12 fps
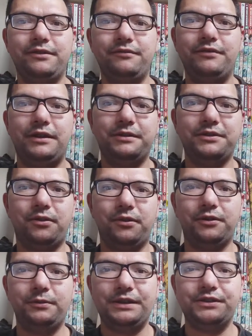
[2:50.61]
very
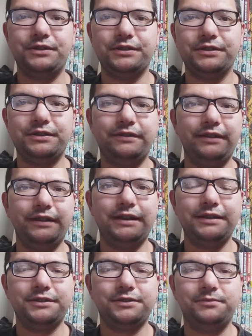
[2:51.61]
dark creatures and stuff like
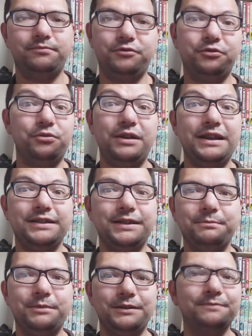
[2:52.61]
that it's
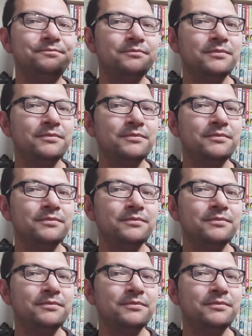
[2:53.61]
crazy but